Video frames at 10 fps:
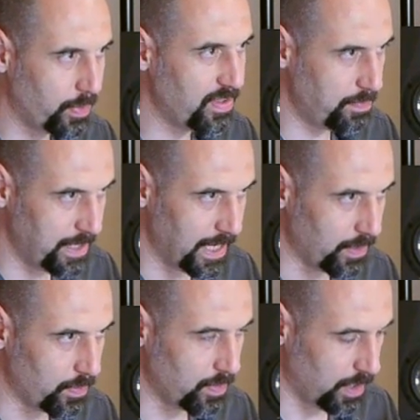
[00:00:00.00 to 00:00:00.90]
With the
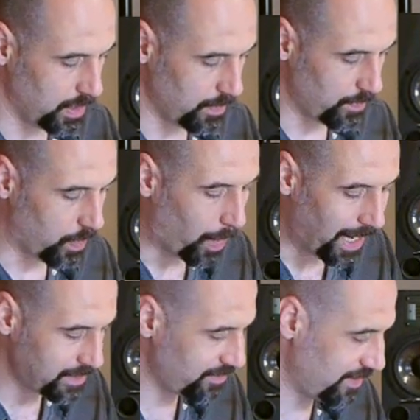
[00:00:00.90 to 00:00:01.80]
piano.
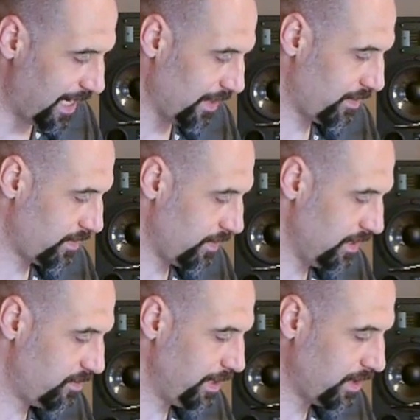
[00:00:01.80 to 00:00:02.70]
Why is that?
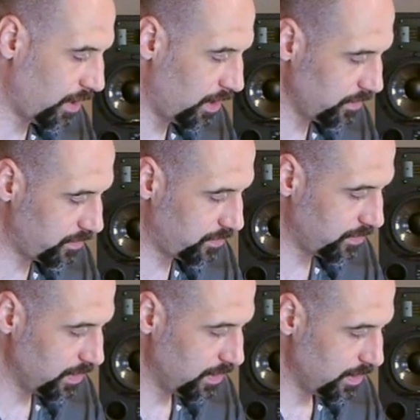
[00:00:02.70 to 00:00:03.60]
It's
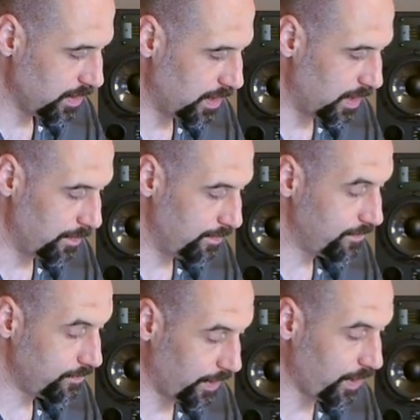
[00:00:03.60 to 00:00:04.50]
because
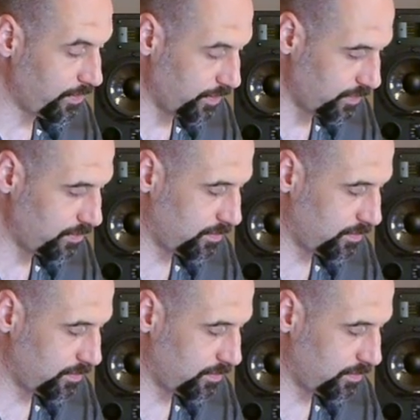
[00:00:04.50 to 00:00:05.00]
one of the